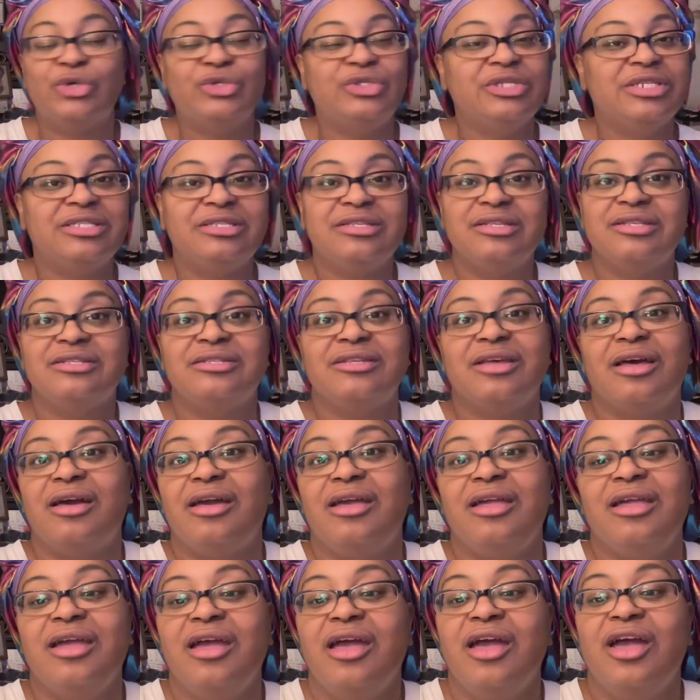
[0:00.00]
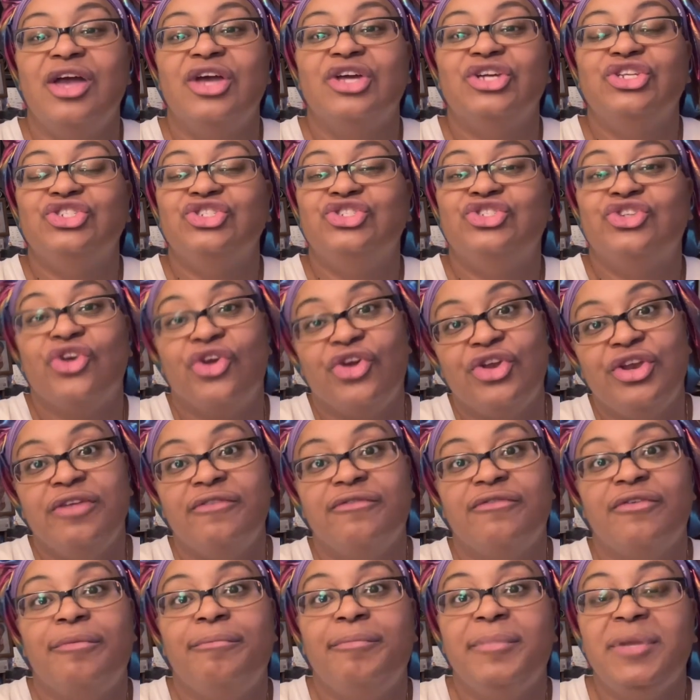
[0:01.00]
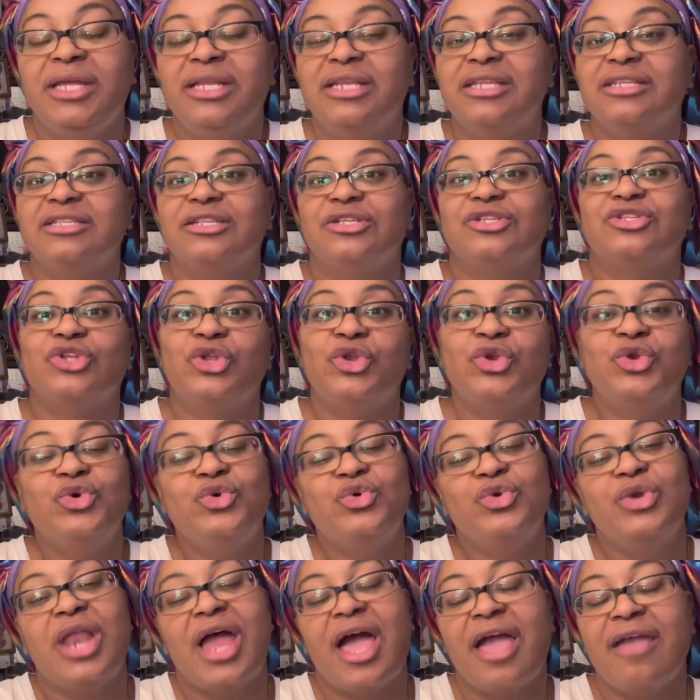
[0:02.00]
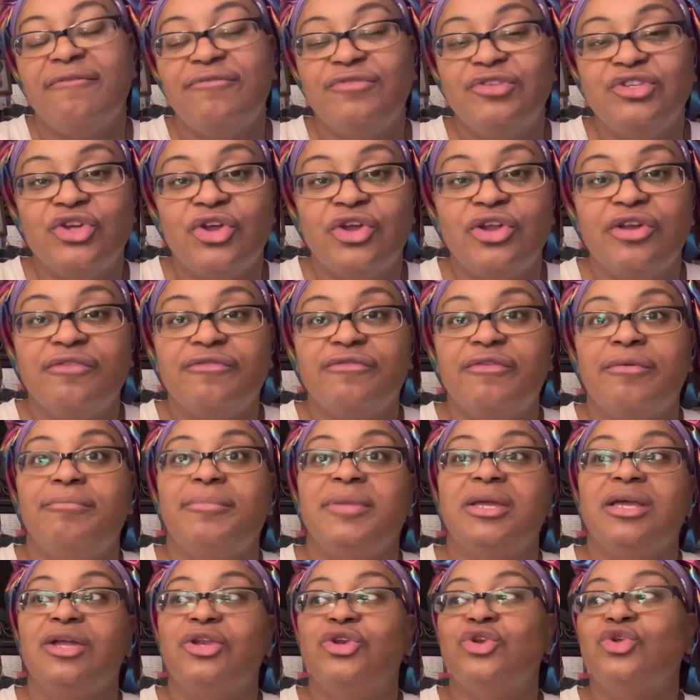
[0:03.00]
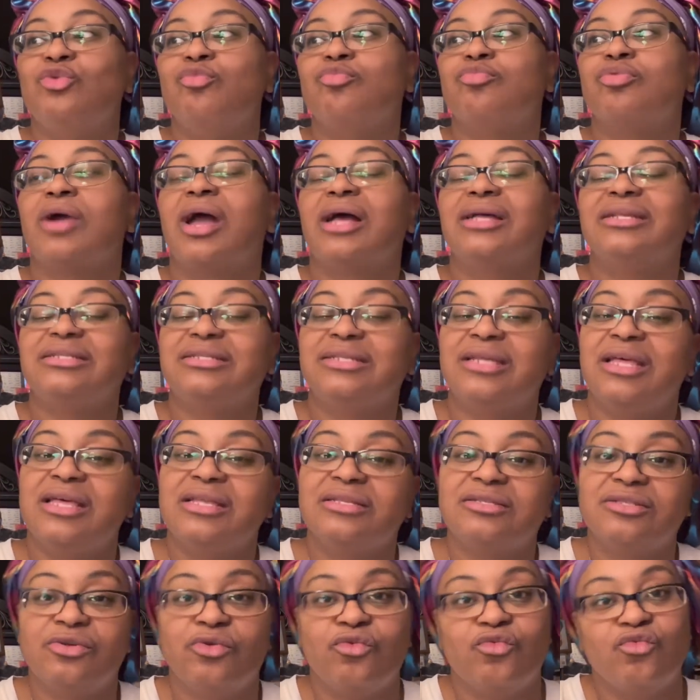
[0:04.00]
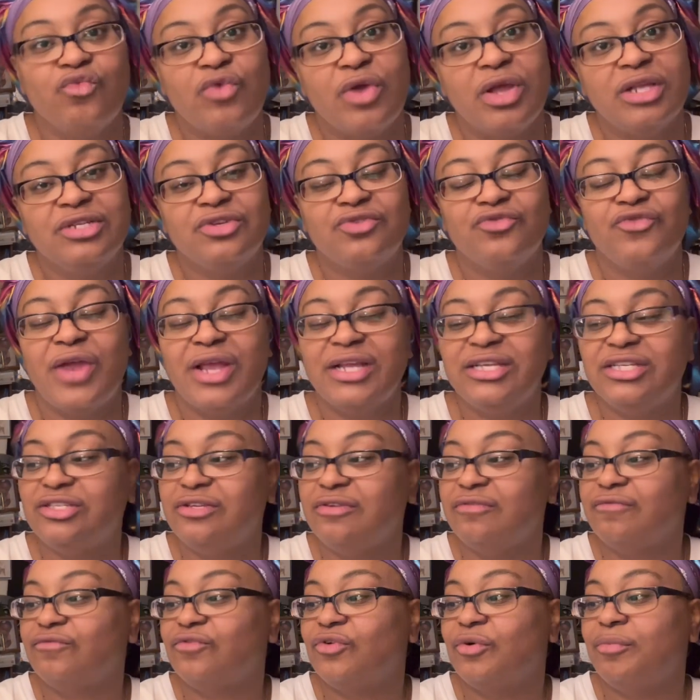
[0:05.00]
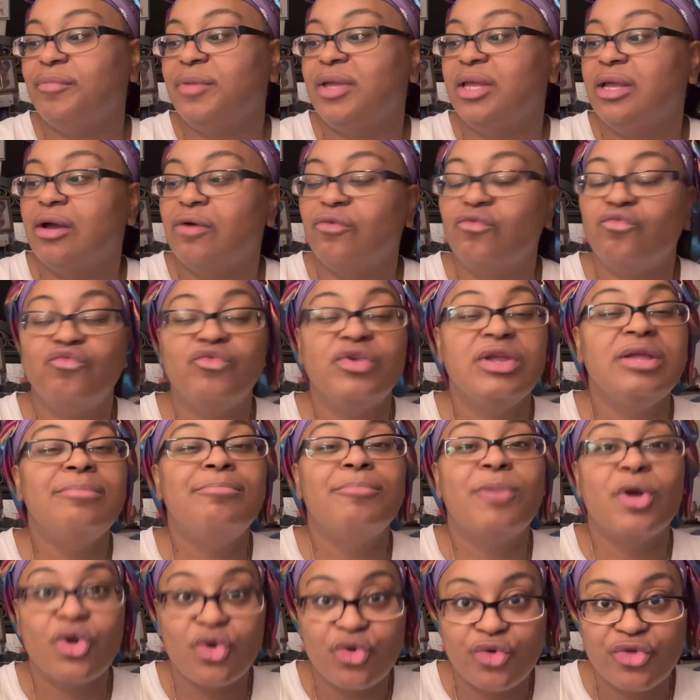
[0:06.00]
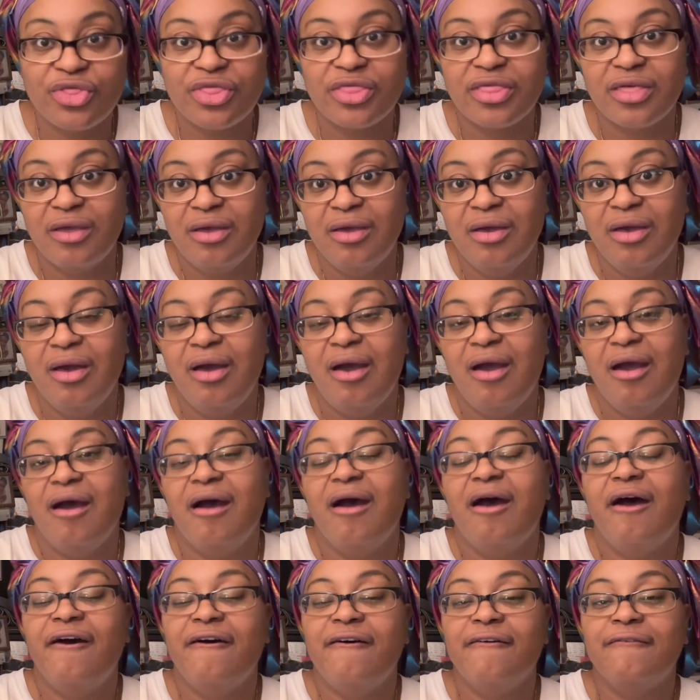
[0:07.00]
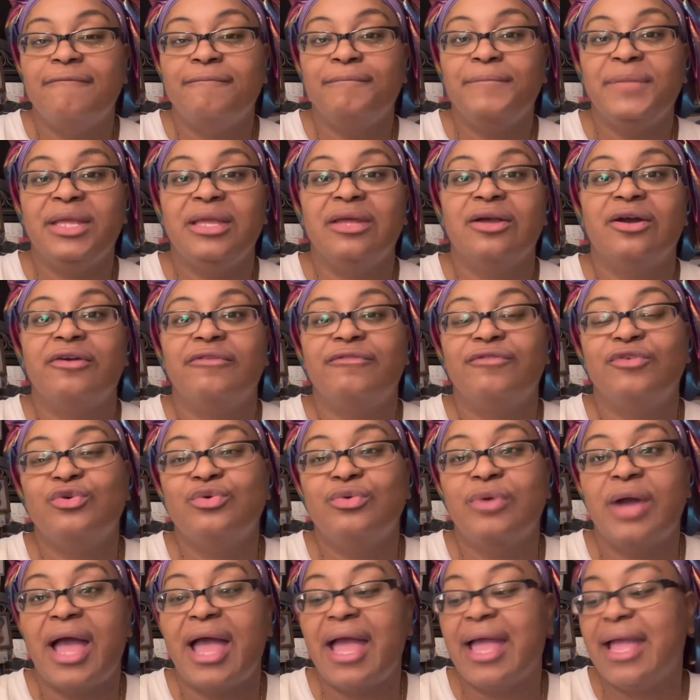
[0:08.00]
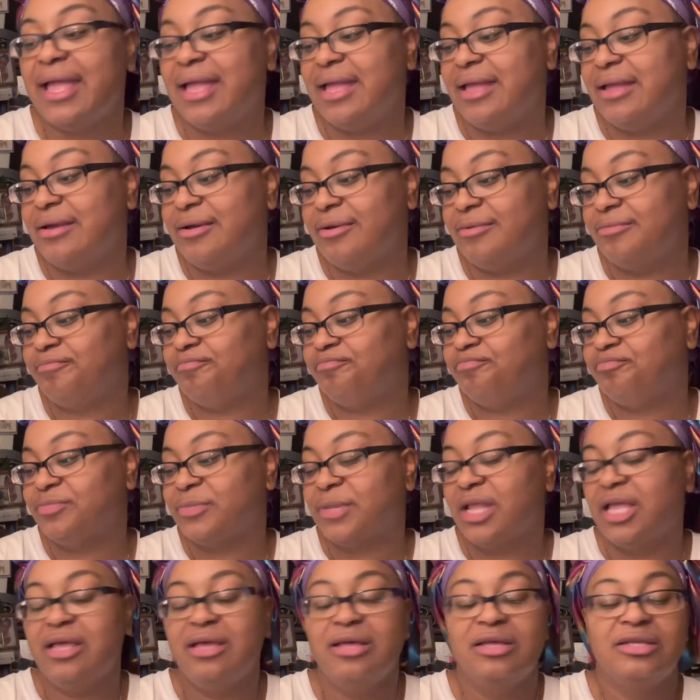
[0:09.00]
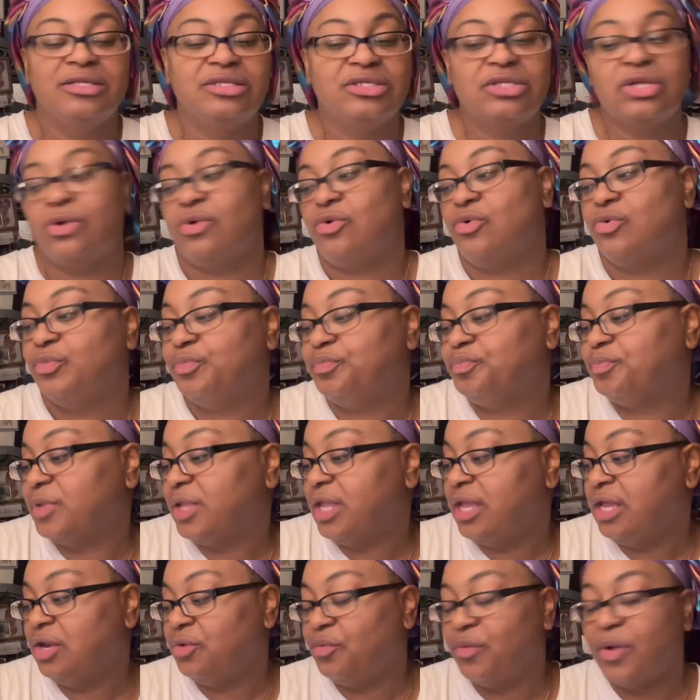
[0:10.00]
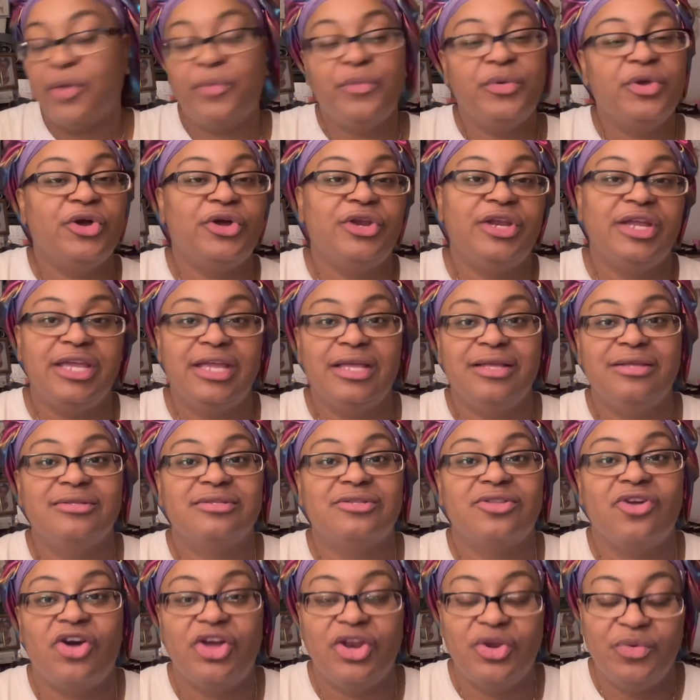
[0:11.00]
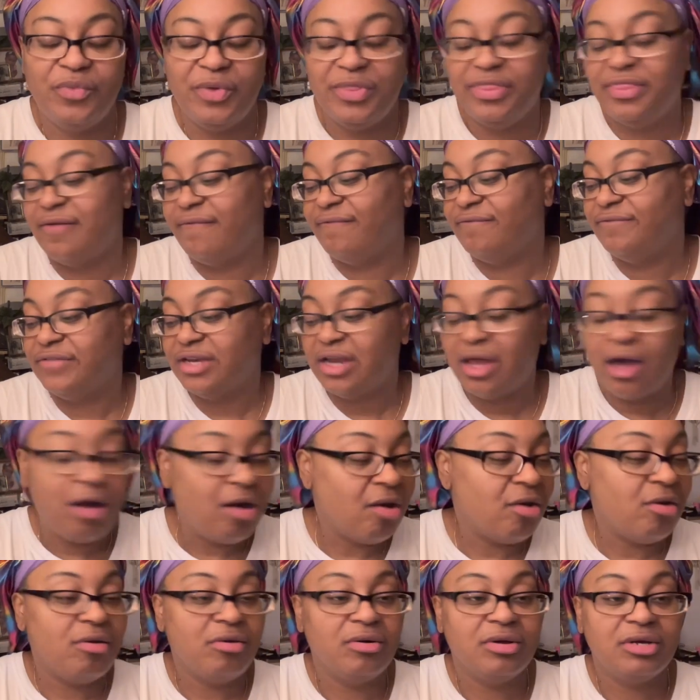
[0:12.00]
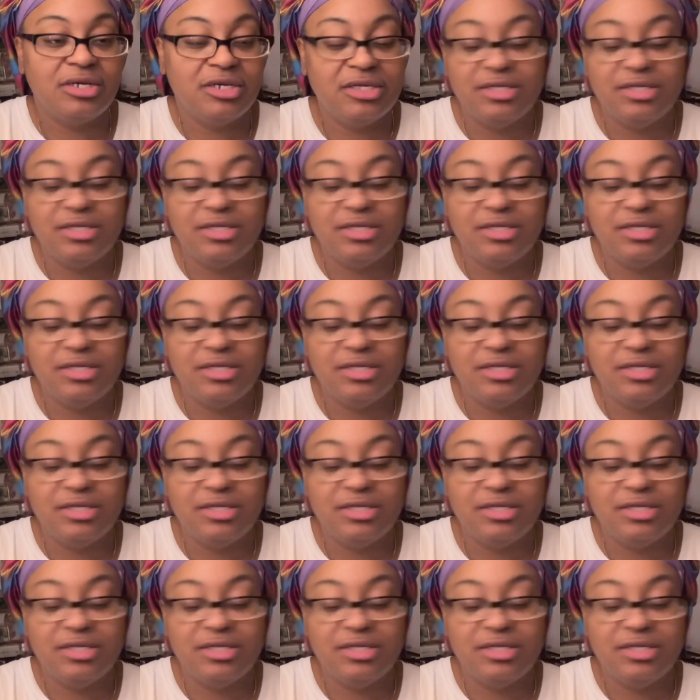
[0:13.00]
This is a journey for me. This is a new life journey for me, a new process, a resurrection for me, a rebirth of me, of who I am. So anyway, we're going to get started with the vlog.